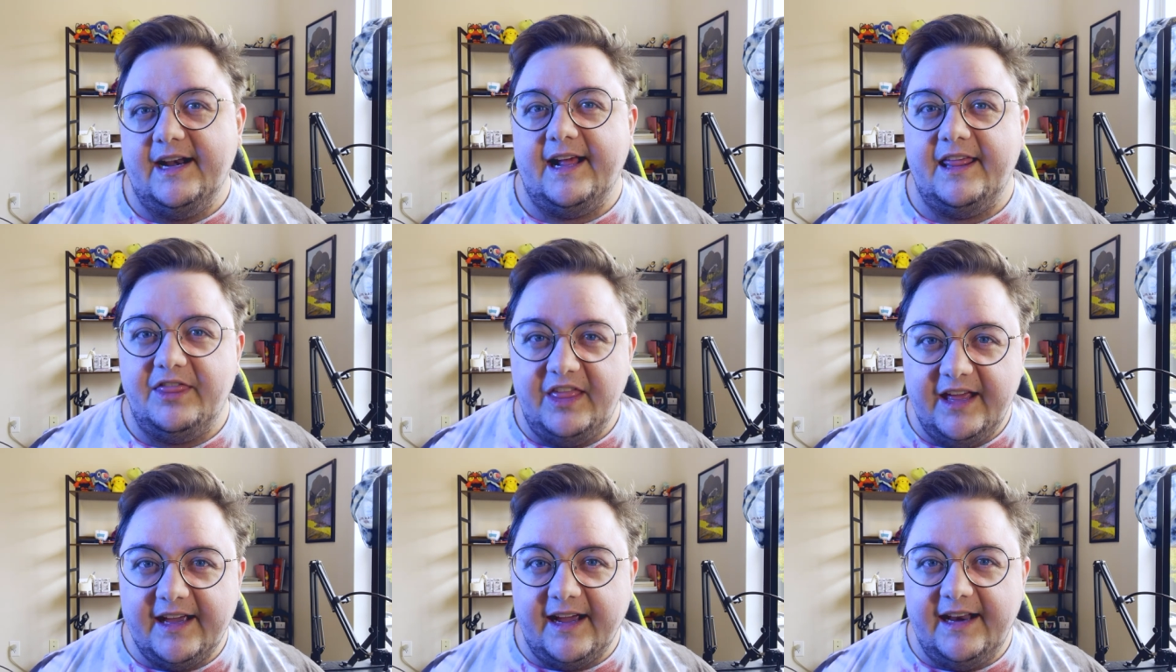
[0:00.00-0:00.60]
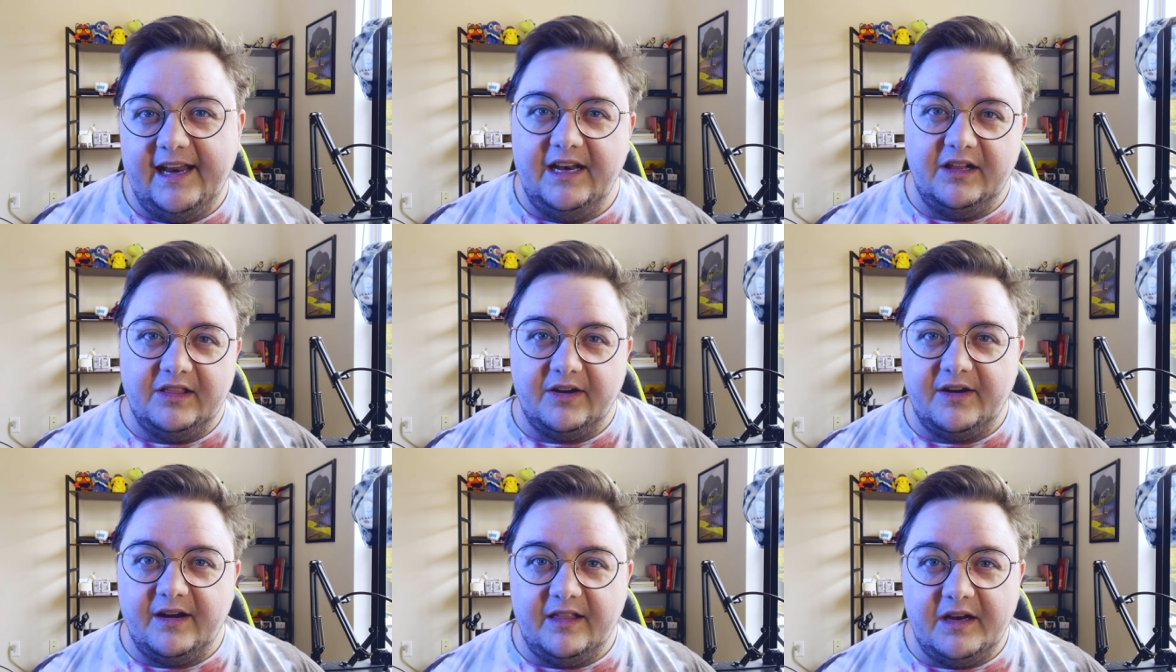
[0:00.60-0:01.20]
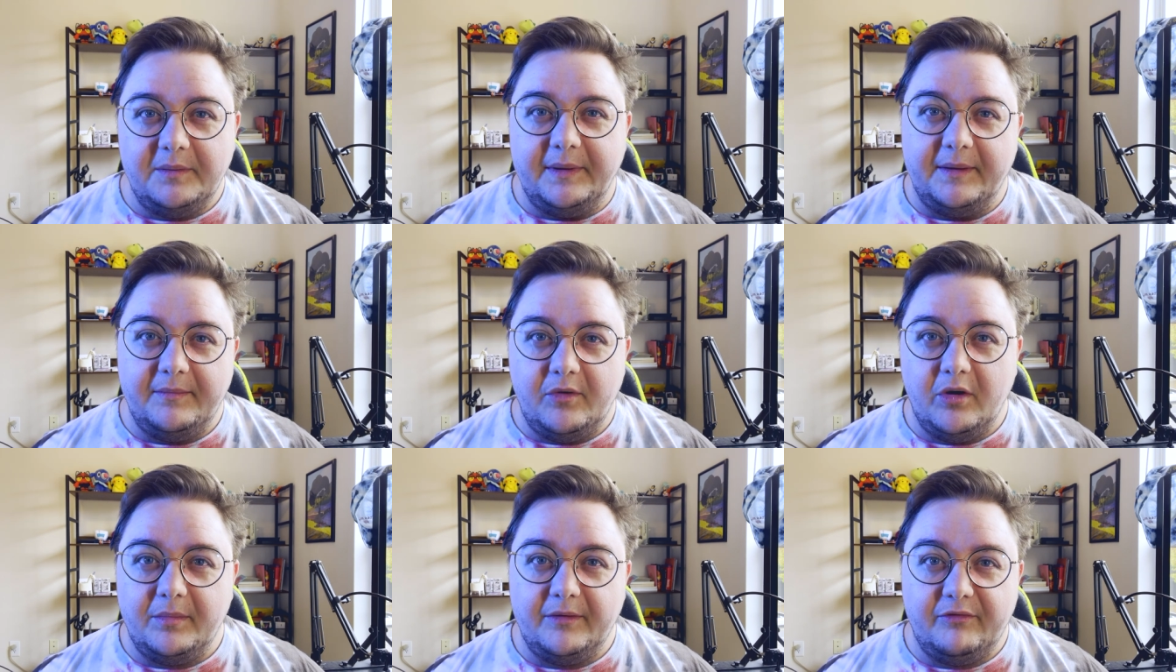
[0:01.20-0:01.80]
and I think I need to learn a little bit
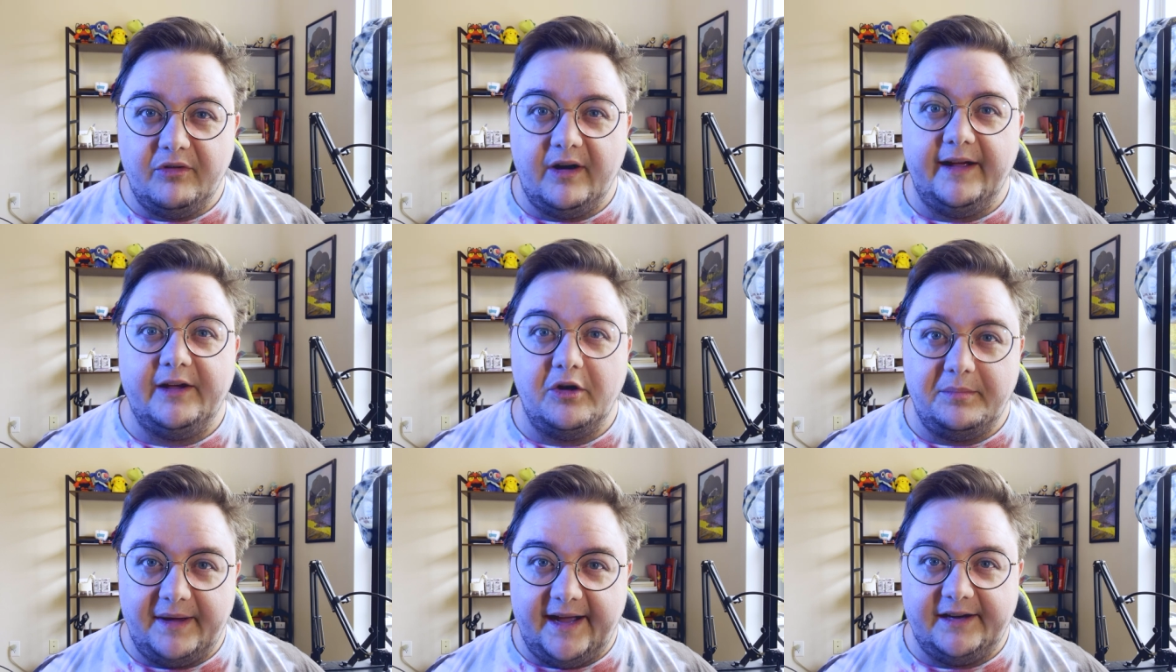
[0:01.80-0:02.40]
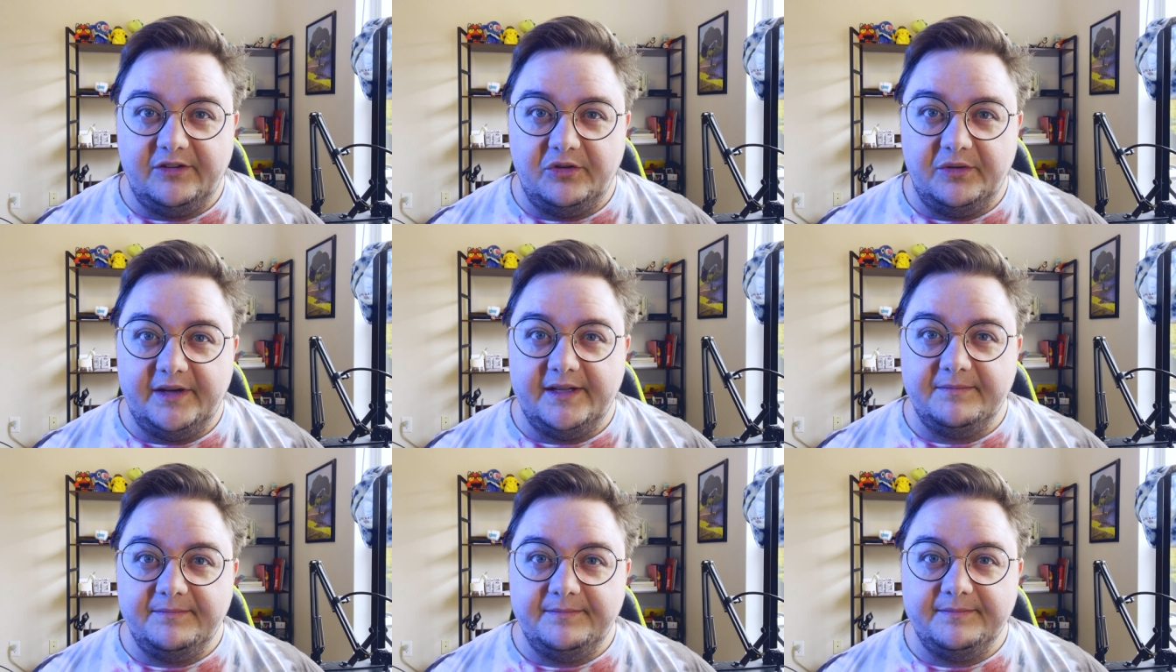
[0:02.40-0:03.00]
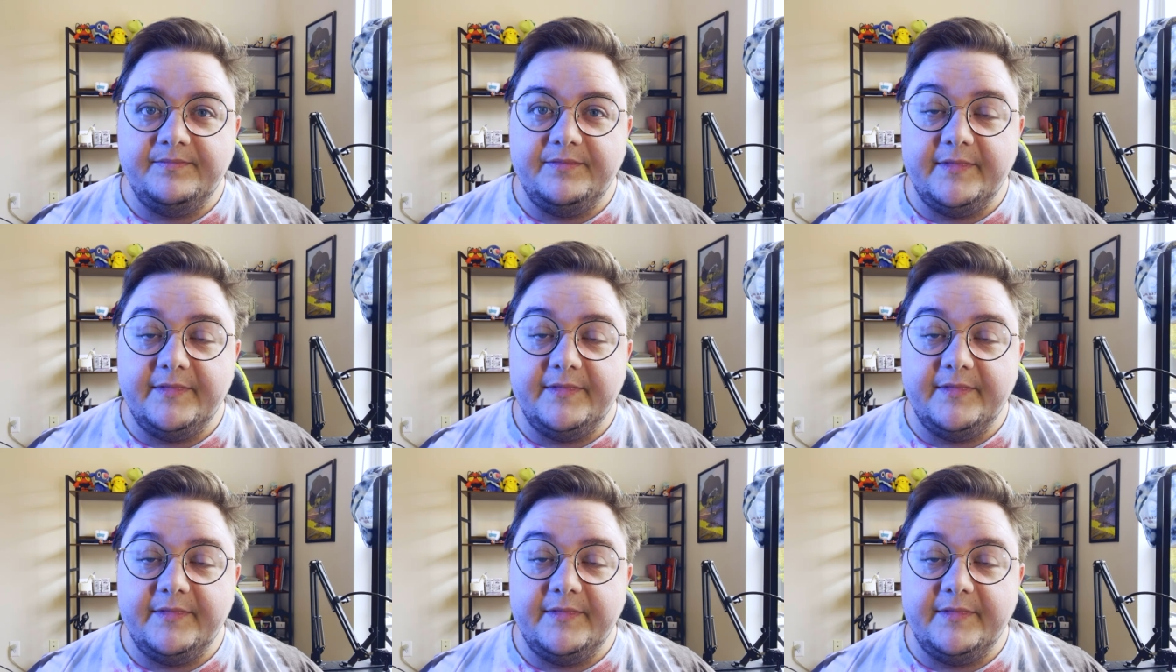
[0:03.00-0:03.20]
more before I go back to it.